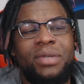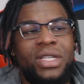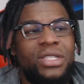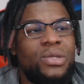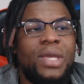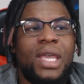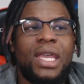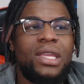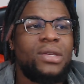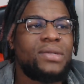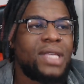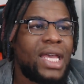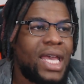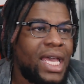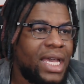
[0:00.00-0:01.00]
because you can't
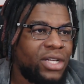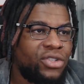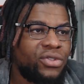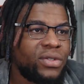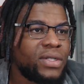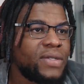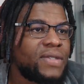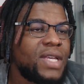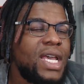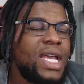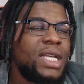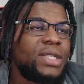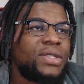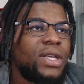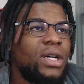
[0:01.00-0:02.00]
use extras.
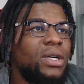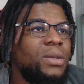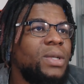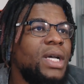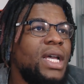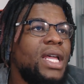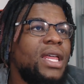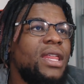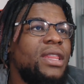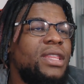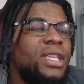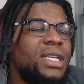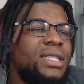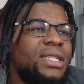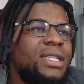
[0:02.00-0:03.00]
So
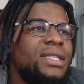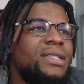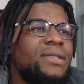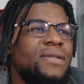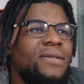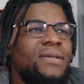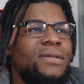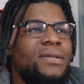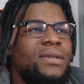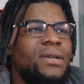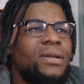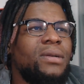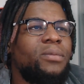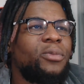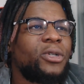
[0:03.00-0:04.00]
this is
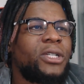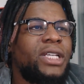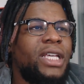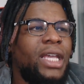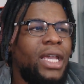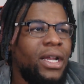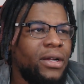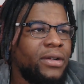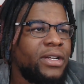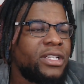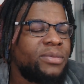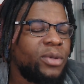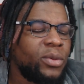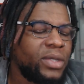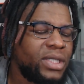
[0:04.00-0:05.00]
precarious,
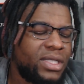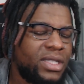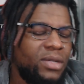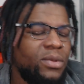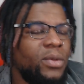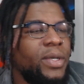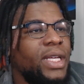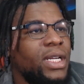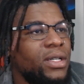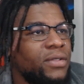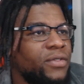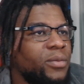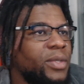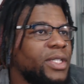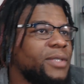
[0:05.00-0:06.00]
but we're going to see what we get on
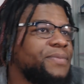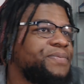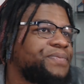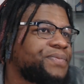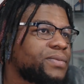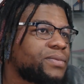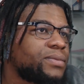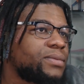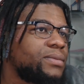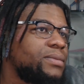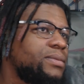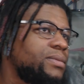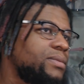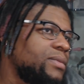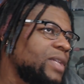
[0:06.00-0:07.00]
from here.
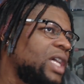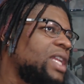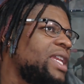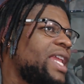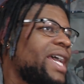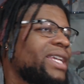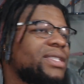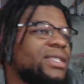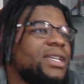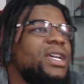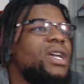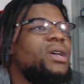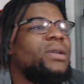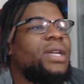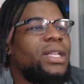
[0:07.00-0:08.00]
Next,
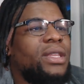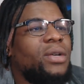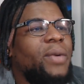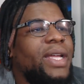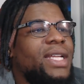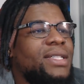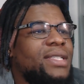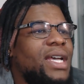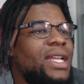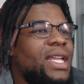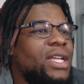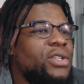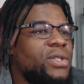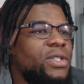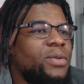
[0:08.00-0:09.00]
got the awakened side,
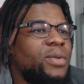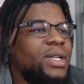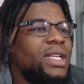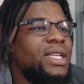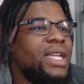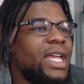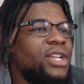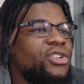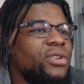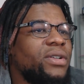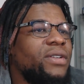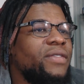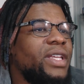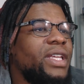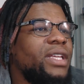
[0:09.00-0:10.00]
Android 21, Nature
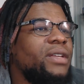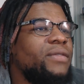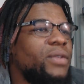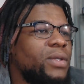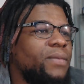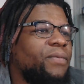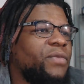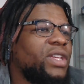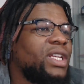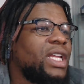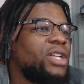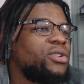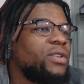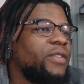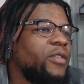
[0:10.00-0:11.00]
of Evil. The
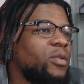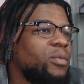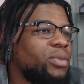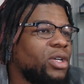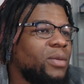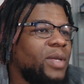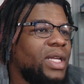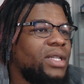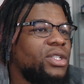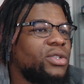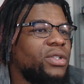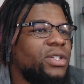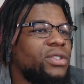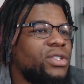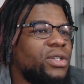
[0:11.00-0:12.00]
Nature of Evil, permanent,
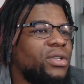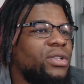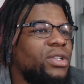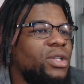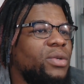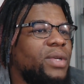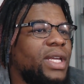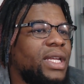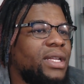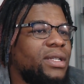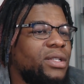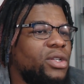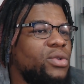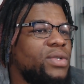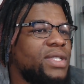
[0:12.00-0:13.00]
during your turn, you can't
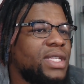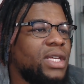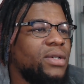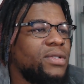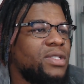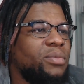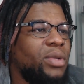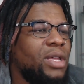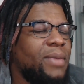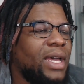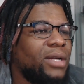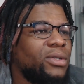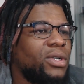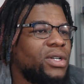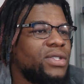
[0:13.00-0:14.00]
use skills to play
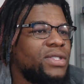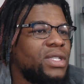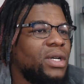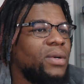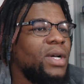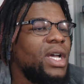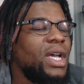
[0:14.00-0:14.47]
battle cards, so